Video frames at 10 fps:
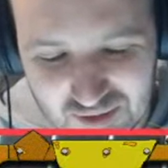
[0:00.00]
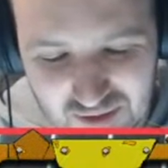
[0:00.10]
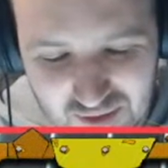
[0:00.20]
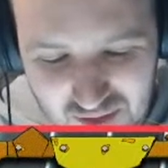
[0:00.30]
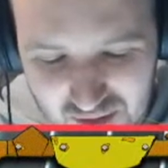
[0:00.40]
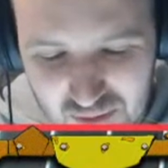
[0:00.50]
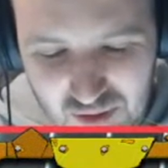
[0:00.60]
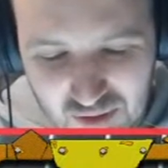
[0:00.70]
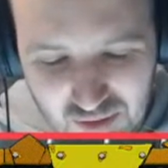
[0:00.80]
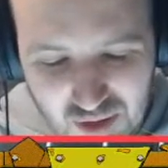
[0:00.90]

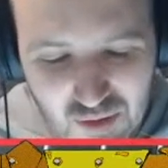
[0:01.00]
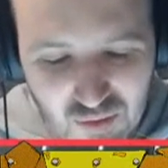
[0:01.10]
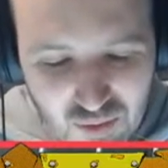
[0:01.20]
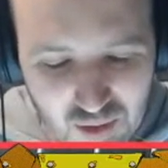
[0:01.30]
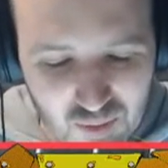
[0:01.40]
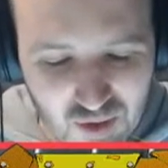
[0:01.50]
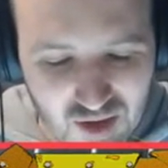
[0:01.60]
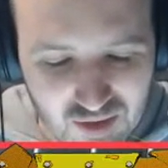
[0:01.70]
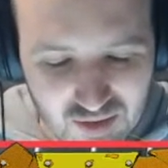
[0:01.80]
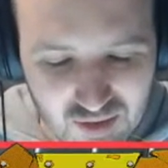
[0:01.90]
Like, I do remember that.
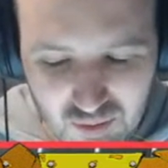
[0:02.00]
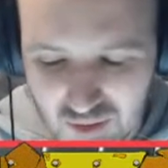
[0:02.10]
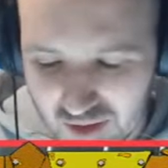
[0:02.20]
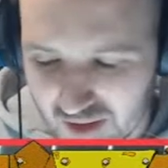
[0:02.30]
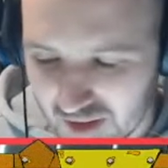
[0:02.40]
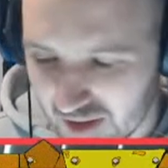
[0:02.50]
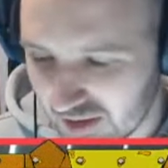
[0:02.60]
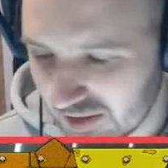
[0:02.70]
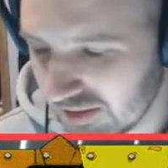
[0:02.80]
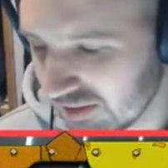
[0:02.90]
They were like,
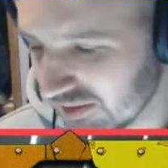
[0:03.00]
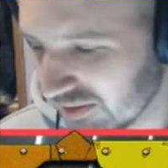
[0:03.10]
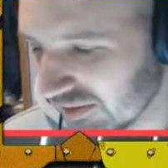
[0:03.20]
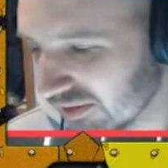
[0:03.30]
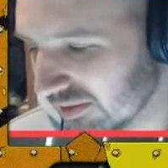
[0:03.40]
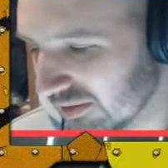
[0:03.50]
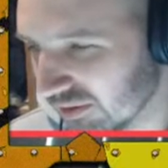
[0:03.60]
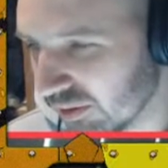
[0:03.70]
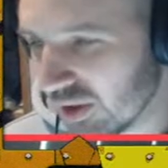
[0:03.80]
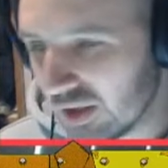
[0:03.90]
there
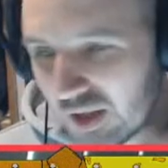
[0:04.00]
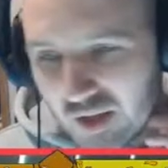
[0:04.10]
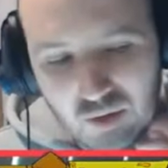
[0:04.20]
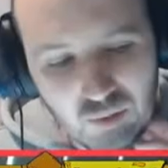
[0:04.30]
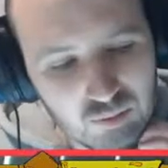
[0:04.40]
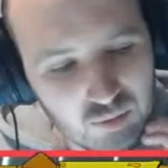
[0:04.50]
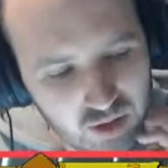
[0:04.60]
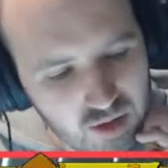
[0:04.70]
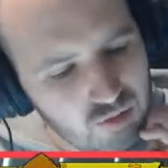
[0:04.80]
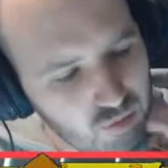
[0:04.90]
was a lot of them. And
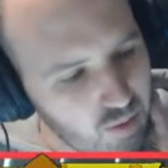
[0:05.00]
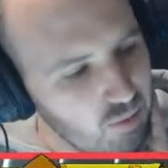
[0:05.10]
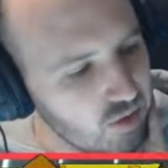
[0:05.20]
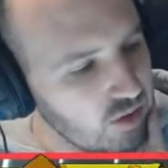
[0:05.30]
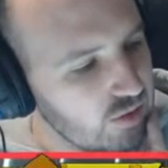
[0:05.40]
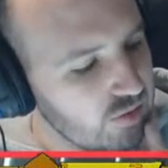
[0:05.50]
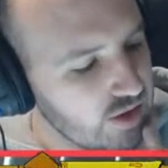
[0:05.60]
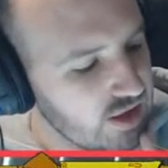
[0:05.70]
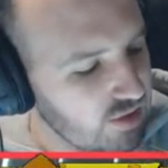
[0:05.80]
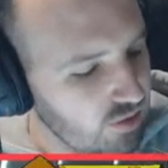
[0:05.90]
I remember the cover
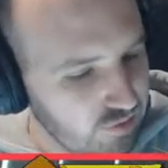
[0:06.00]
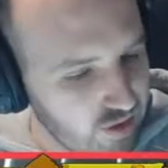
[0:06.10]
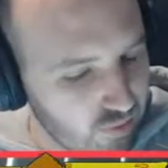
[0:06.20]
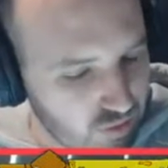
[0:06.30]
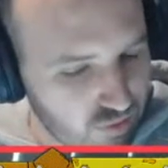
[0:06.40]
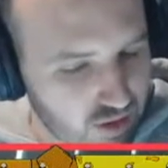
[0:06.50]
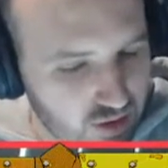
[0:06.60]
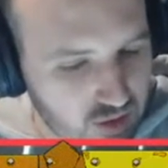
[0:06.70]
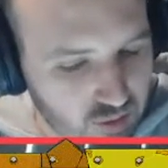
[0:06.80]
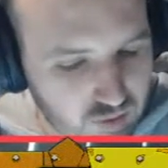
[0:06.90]
art. The cover art was really
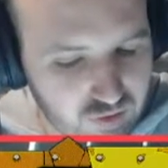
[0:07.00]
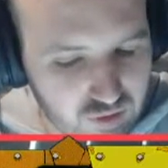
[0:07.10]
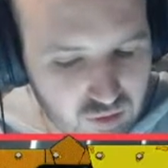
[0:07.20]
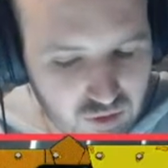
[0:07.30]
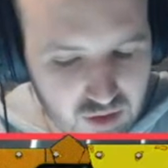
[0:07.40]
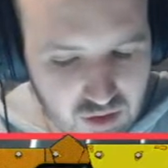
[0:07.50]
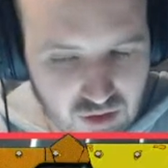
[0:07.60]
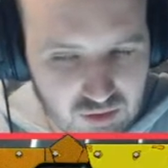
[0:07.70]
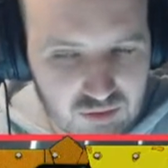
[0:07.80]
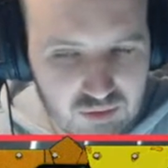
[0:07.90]
cool for 3rd edition.
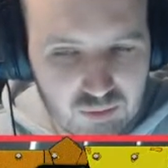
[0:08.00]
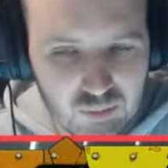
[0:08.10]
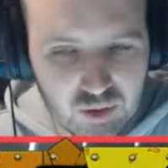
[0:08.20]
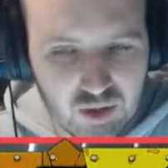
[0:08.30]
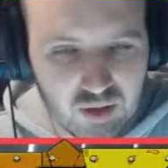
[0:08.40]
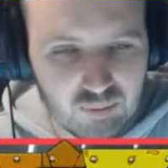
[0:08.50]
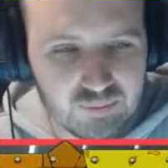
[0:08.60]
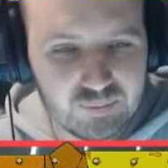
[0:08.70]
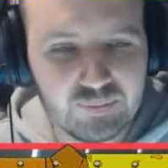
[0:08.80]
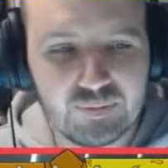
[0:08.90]
But, they're
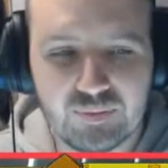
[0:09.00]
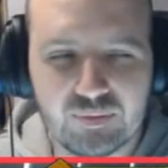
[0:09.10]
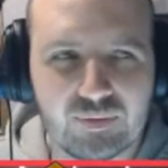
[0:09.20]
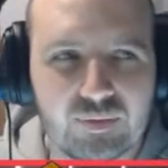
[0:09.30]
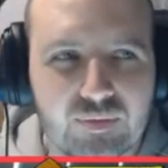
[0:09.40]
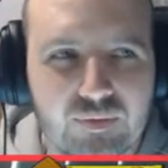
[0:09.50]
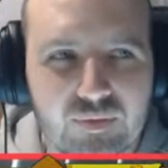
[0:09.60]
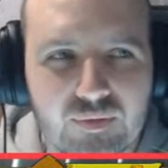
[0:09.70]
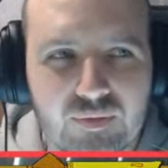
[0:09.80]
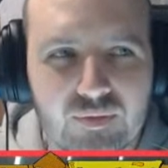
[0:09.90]
a very popular
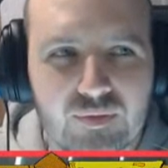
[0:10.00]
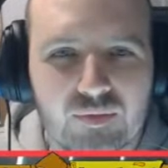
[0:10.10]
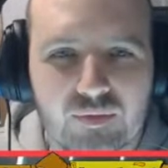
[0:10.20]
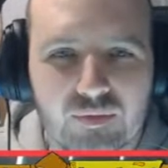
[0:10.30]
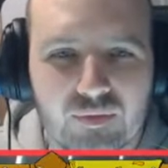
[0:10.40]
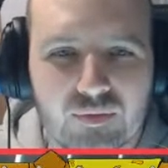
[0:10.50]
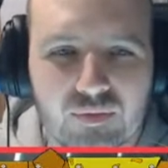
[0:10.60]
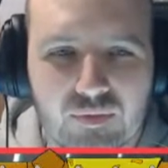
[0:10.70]
chapter, very popular.